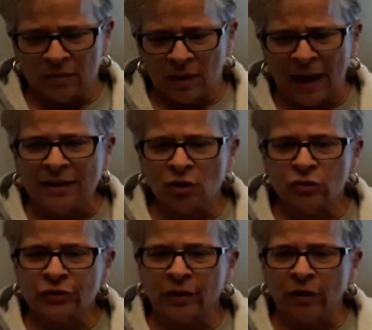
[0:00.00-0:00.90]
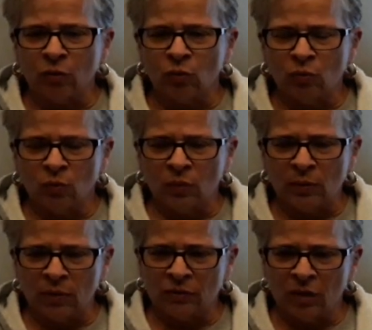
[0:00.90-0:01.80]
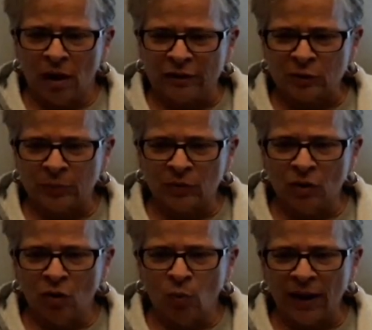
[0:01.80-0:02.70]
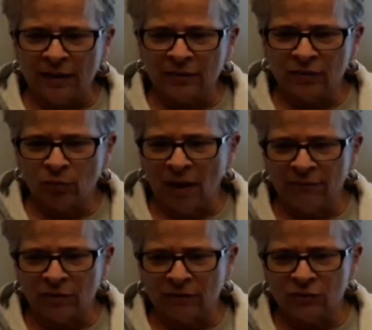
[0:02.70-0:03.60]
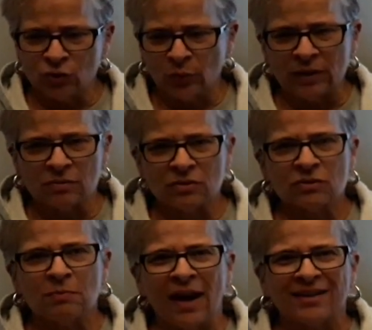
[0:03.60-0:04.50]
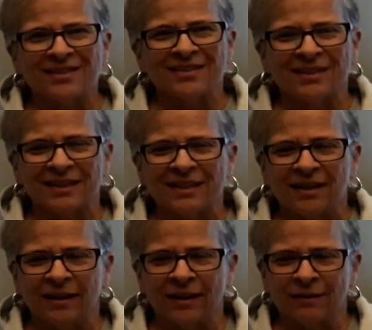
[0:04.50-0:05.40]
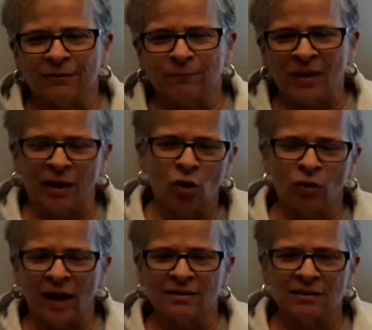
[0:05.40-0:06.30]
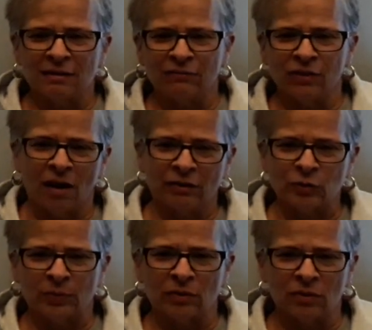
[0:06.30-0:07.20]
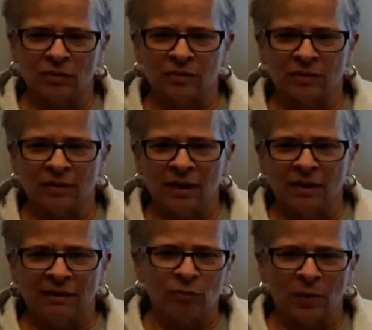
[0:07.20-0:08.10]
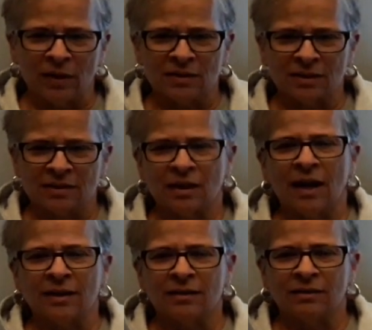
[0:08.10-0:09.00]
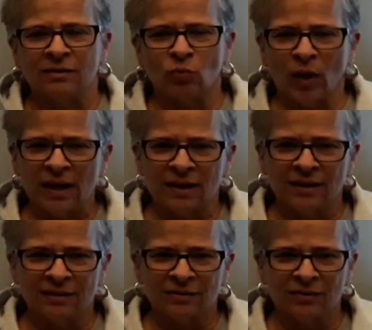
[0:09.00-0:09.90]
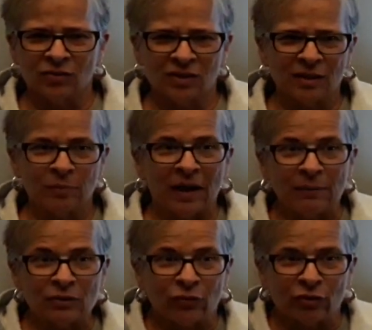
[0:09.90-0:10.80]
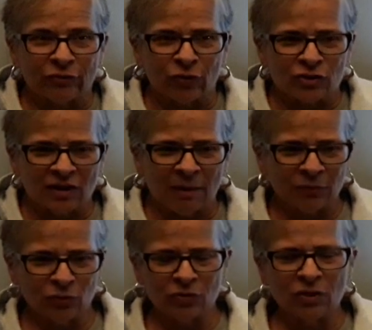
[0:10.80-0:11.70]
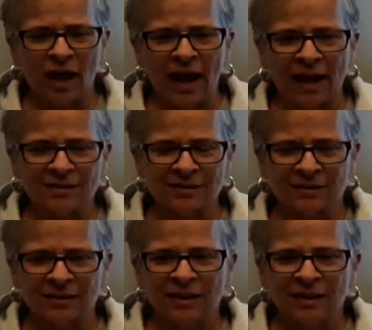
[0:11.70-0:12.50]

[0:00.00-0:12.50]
8 years ago, we were at the hospital awaiting the arrival of the twins, Max and Lily, and that whole idea of the hospital, and everybody's excited and waiting, and you see the babies for the first time through the glass. And